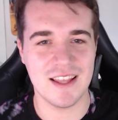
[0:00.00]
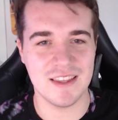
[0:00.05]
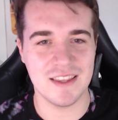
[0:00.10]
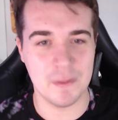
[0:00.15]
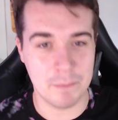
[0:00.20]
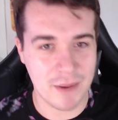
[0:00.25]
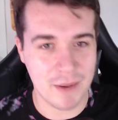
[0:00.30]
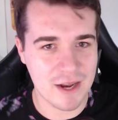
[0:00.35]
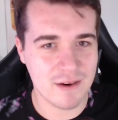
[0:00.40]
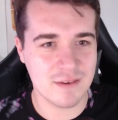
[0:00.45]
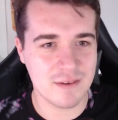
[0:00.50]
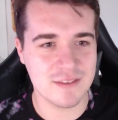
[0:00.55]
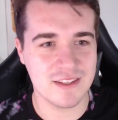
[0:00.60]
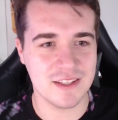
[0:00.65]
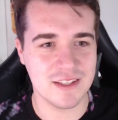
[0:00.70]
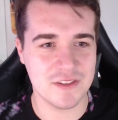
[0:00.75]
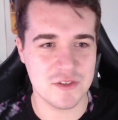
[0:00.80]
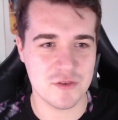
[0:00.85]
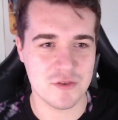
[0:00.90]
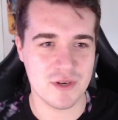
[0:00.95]
the background to
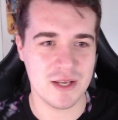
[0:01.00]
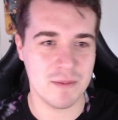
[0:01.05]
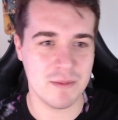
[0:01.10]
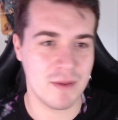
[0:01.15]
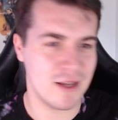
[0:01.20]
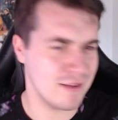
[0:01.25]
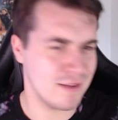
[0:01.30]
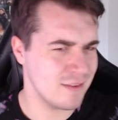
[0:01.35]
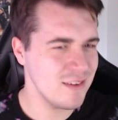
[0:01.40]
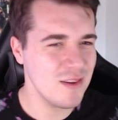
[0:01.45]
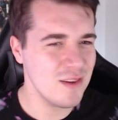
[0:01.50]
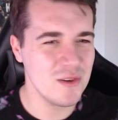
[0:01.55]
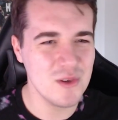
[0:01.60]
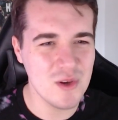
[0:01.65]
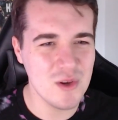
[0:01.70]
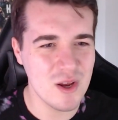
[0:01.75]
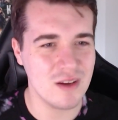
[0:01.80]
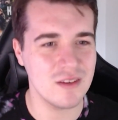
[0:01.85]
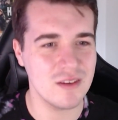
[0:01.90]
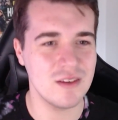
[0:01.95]
the stream has not,
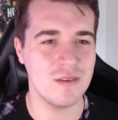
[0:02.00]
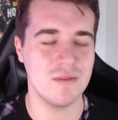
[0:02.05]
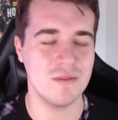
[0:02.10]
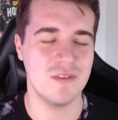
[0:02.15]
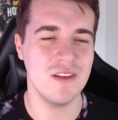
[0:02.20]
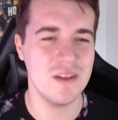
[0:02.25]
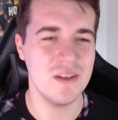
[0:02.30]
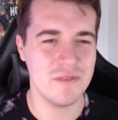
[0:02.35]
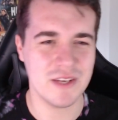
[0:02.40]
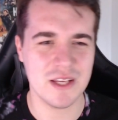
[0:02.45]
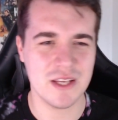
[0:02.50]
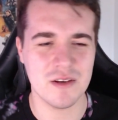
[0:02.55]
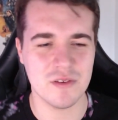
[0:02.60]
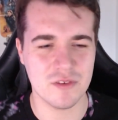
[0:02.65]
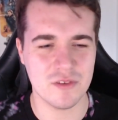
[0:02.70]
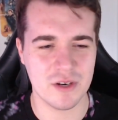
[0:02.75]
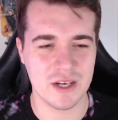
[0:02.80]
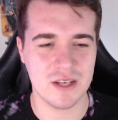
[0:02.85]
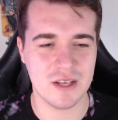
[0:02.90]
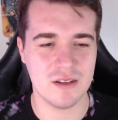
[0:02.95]
not to the video,
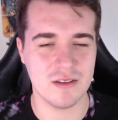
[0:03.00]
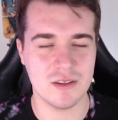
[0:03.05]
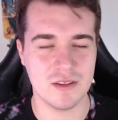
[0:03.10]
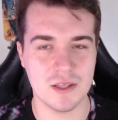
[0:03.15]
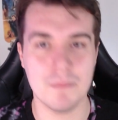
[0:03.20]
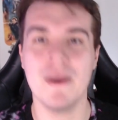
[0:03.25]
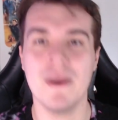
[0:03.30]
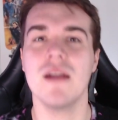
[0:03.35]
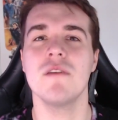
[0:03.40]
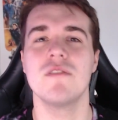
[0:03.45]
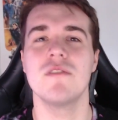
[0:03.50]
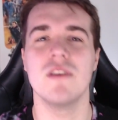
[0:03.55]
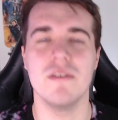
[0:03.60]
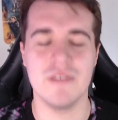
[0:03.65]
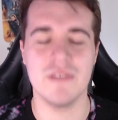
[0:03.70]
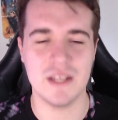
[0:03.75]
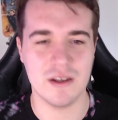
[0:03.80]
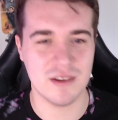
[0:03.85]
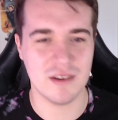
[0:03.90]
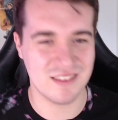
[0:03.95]
sorry. The background to the
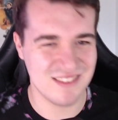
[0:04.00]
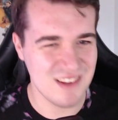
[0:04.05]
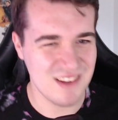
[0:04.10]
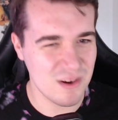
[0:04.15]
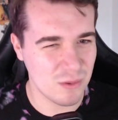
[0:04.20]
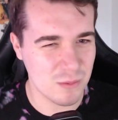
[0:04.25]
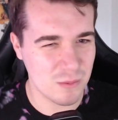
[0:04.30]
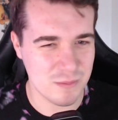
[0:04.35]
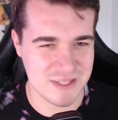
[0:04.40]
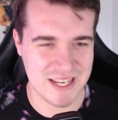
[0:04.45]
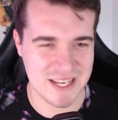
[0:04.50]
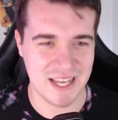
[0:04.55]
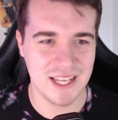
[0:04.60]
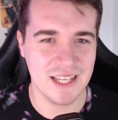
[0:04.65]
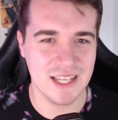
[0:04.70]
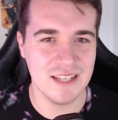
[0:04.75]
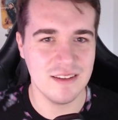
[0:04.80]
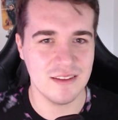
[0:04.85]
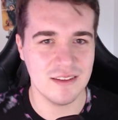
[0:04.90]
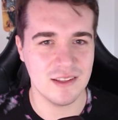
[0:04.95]
video has not
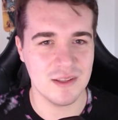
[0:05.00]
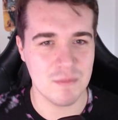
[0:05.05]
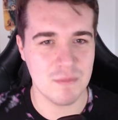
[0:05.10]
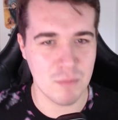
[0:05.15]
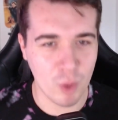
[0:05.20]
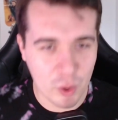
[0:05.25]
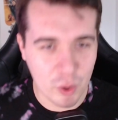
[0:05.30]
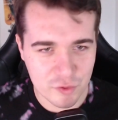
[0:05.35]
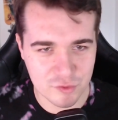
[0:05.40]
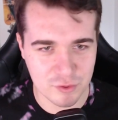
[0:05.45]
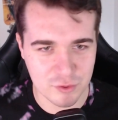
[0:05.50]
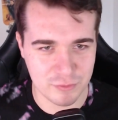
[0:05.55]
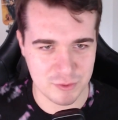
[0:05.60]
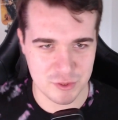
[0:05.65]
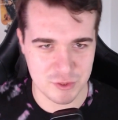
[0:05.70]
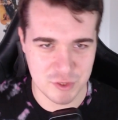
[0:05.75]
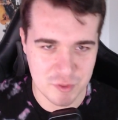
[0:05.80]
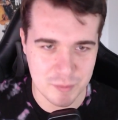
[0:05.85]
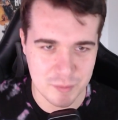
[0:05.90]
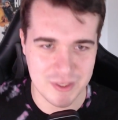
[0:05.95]
updated. More stuff
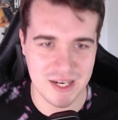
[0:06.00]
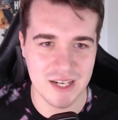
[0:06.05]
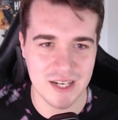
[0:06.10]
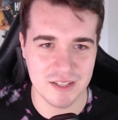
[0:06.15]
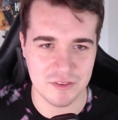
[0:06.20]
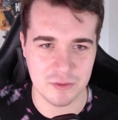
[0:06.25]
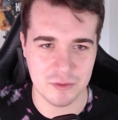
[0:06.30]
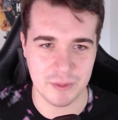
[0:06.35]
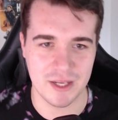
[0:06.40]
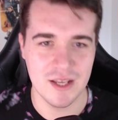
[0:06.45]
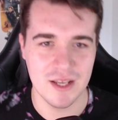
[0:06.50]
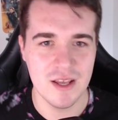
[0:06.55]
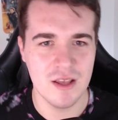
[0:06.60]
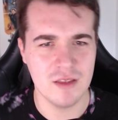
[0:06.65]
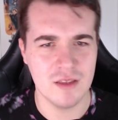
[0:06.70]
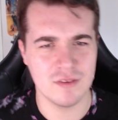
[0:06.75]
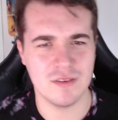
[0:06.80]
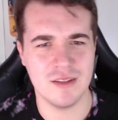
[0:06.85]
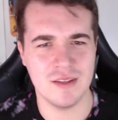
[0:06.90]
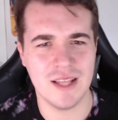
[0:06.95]
has just been added to it.
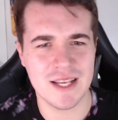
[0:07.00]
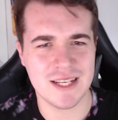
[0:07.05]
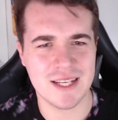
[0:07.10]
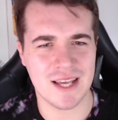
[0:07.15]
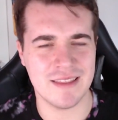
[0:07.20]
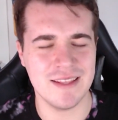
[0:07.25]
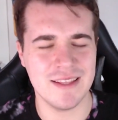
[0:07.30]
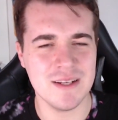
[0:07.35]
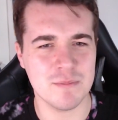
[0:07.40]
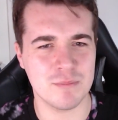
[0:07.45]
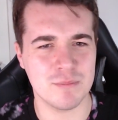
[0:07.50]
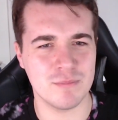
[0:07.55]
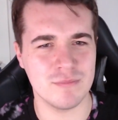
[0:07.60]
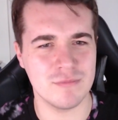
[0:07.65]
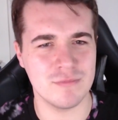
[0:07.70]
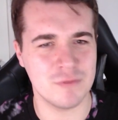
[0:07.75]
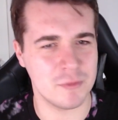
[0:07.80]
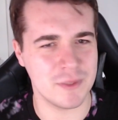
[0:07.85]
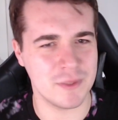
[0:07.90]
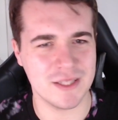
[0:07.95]
So like, I think
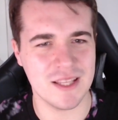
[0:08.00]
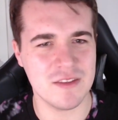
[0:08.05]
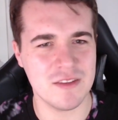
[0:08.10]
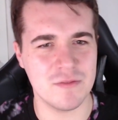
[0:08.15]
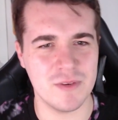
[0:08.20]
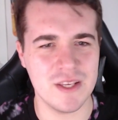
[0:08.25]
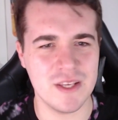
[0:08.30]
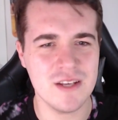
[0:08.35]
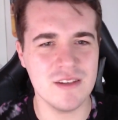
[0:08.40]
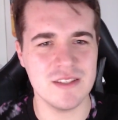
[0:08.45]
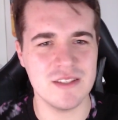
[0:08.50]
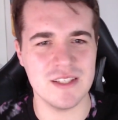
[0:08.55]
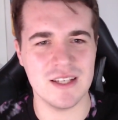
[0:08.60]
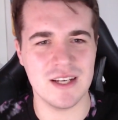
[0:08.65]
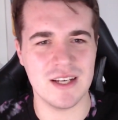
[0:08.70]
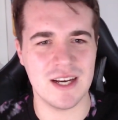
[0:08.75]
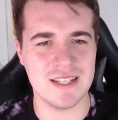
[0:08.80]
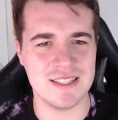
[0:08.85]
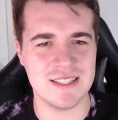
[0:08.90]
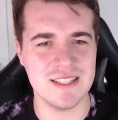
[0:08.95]
from the last video, you,
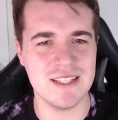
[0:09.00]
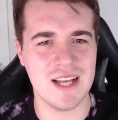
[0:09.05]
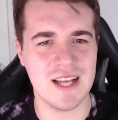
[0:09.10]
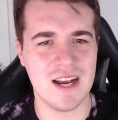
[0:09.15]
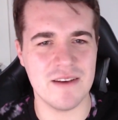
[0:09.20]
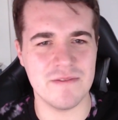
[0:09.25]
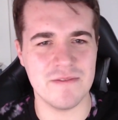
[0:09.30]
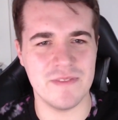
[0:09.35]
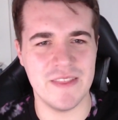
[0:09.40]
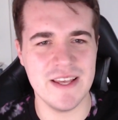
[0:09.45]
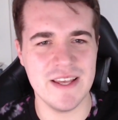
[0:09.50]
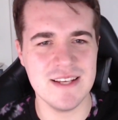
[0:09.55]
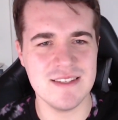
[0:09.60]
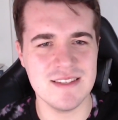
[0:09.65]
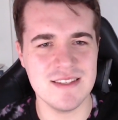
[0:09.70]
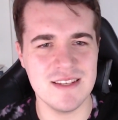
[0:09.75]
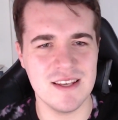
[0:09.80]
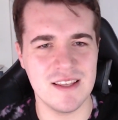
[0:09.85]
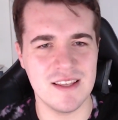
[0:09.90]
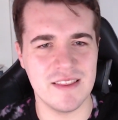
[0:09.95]
I didn't have
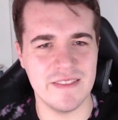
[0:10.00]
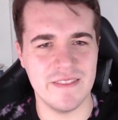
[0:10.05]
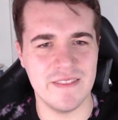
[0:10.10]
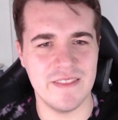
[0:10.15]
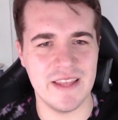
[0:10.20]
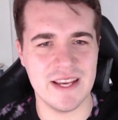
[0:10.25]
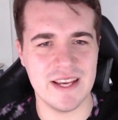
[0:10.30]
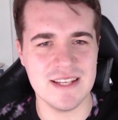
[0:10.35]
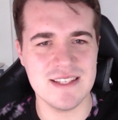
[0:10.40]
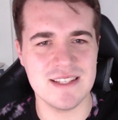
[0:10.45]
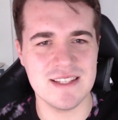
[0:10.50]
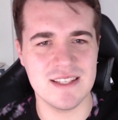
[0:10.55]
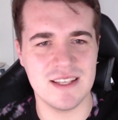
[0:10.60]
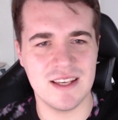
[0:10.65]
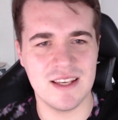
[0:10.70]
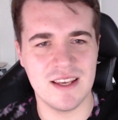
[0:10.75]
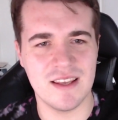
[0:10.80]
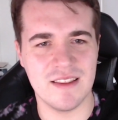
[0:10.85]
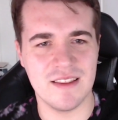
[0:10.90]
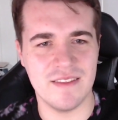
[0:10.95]
this, this,
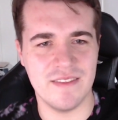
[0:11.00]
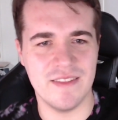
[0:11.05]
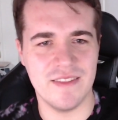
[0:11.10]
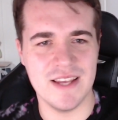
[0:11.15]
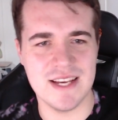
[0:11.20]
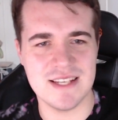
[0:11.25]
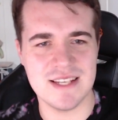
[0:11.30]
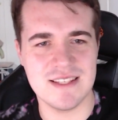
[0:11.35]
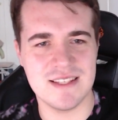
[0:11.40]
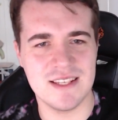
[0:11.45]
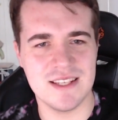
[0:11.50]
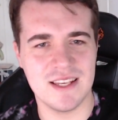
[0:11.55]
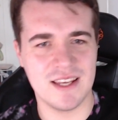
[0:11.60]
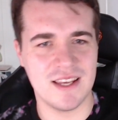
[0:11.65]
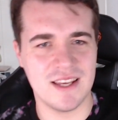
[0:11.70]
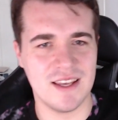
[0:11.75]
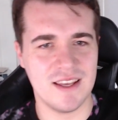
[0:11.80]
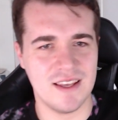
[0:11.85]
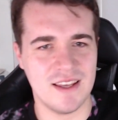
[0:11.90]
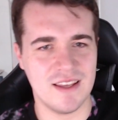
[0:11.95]
this,
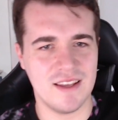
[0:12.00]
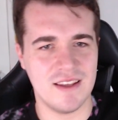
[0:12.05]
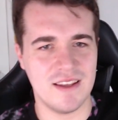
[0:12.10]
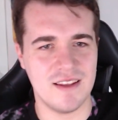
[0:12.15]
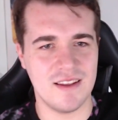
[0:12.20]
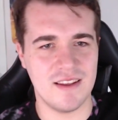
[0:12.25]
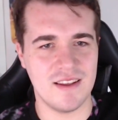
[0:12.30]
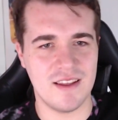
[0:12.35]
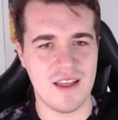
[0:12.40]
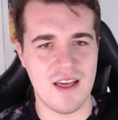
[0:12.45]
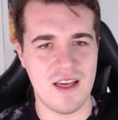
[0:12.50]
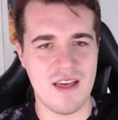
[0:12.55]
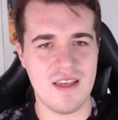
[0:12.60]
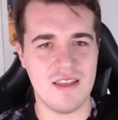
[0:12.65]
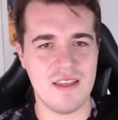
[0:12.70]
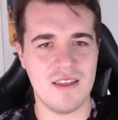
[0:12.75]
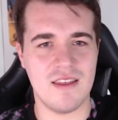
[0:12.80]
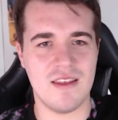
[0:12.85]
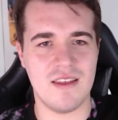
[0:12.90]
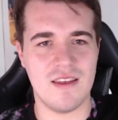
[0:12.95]
uh,
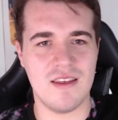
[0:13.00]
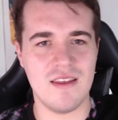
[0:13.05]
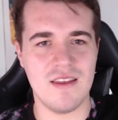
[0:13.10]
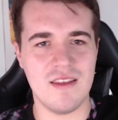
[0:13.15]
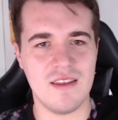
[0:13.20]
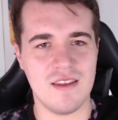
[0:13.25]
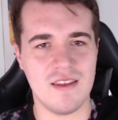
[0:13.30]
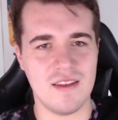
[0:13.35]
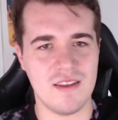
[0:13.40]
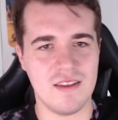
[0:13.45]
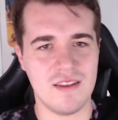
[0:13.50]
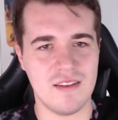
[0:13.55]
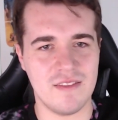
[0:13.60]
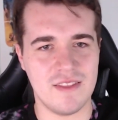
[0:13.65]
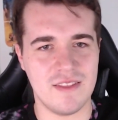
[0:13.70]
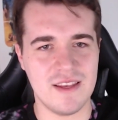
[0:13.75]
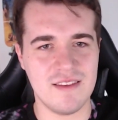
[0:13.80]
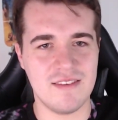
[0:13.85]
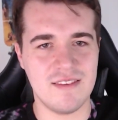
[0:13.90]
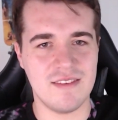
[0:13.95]
uh,
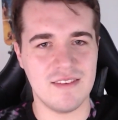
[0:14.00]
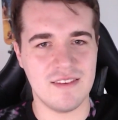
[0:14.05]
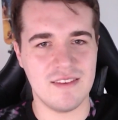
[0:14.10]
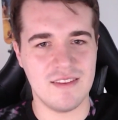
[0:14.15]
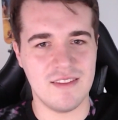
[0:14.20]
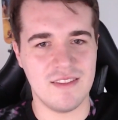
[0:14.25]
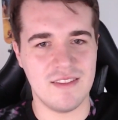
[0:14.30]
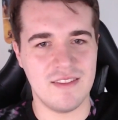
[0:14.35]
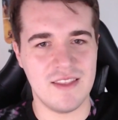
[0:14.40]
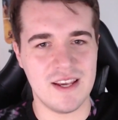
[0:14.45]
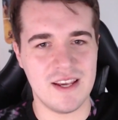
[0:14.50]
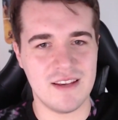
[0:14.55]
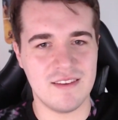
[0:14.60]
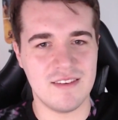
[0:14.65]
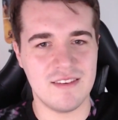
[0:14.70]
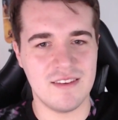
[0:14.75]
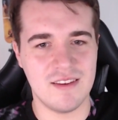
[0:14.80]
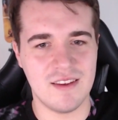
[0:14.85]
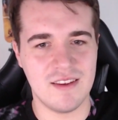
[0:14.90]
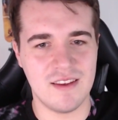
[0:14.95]
this,
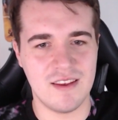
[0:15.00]
this,